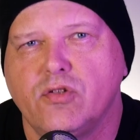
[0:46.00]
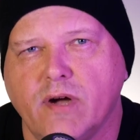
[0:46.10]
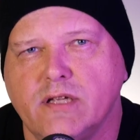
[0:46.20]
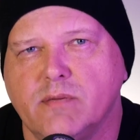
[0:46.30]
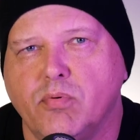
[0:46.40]

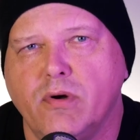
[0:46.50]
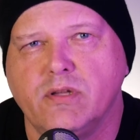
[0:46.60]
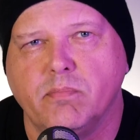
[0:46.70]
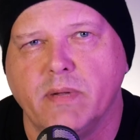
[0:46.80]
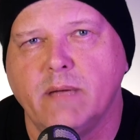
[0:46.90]
tried to point
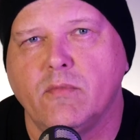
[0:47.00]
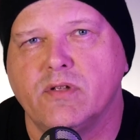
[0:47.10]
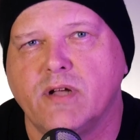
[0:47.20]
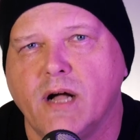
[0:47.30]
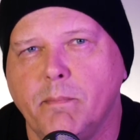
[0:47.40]
the blame
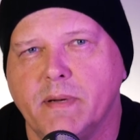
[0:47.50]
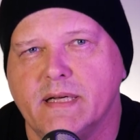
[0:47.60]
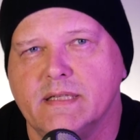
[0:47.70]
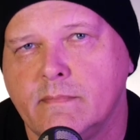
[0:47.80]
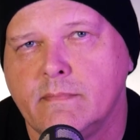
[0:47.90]
on
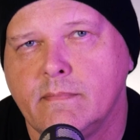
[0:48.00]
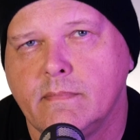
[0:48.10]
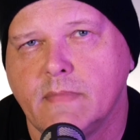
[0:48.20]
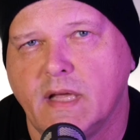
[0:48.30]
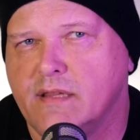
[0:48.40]
companies
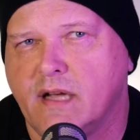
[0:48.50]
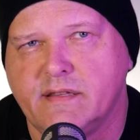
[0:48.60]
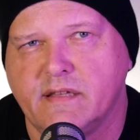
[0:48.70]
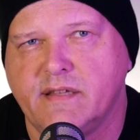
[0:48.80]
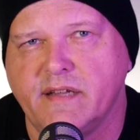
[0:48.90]
and
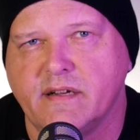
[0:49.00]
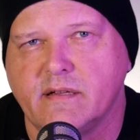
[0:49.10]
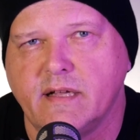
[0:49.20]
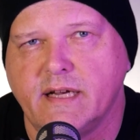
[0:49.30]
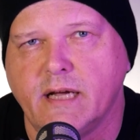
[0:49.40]
not the
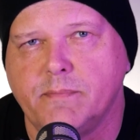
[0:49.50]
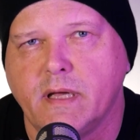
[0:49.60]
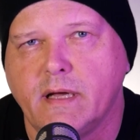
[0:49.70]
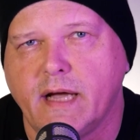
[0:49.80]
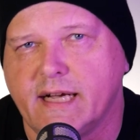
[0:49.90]
technically
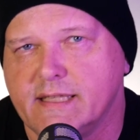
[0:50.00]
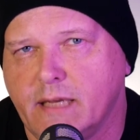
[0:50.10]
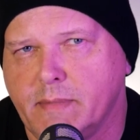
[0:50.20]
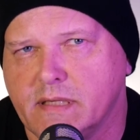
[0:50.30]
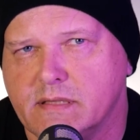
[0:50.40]
inept
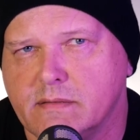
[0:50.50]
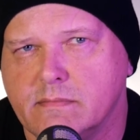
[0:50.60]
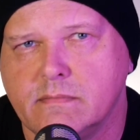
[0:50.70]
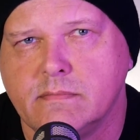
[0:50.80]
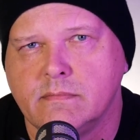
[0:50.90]
academics.
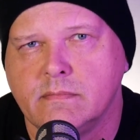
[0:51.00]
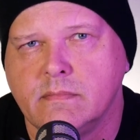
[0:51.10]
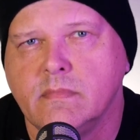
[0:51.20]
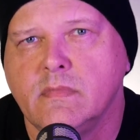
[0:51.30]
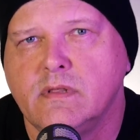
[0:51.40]

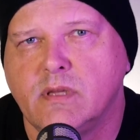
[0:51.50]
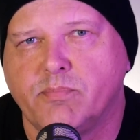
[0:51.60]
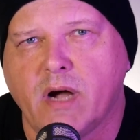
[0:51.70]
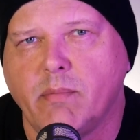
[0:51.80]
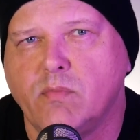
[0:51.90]
The
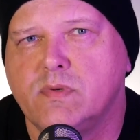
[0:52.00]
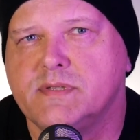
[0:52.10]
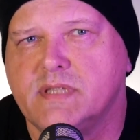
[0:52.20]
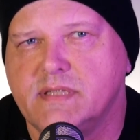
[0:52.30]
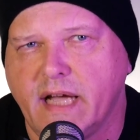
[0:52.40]
problem
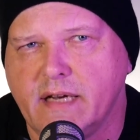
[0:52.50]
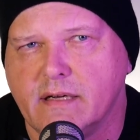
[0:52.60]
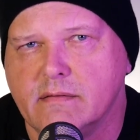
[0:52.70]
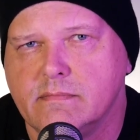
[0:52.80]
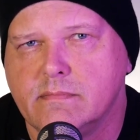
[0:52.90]
was the
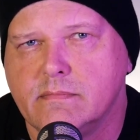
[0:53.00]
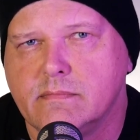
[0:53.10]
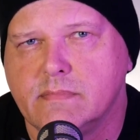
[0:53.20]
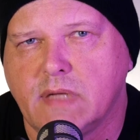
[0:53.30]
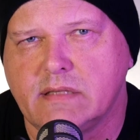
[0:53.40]
data,
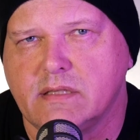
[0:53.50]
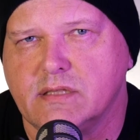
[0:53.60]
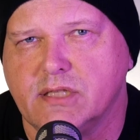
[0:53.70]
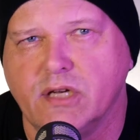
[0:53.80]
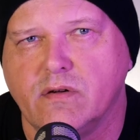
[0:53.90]
not the
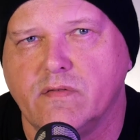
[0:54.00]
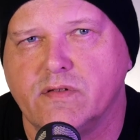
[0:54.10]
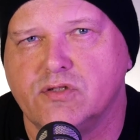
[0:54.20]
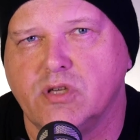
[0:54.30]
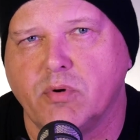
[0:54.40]
skill of
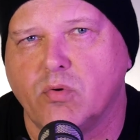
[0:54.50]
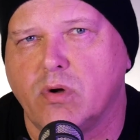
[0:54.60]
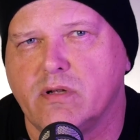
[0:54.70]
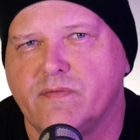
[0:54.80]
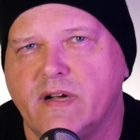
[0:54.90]
the super
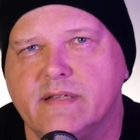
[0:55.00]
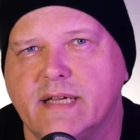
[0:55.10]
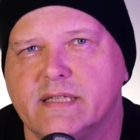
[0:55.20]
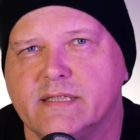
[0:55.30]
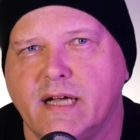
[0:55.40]
qualified
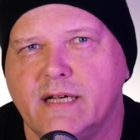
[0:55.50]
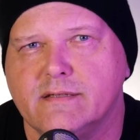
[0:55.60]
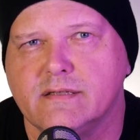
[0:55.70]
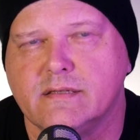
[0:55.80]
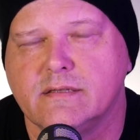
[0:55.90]
data
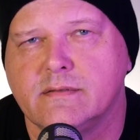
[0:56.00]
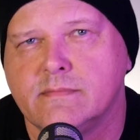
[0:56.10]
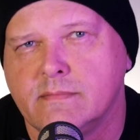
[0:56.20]
scientists.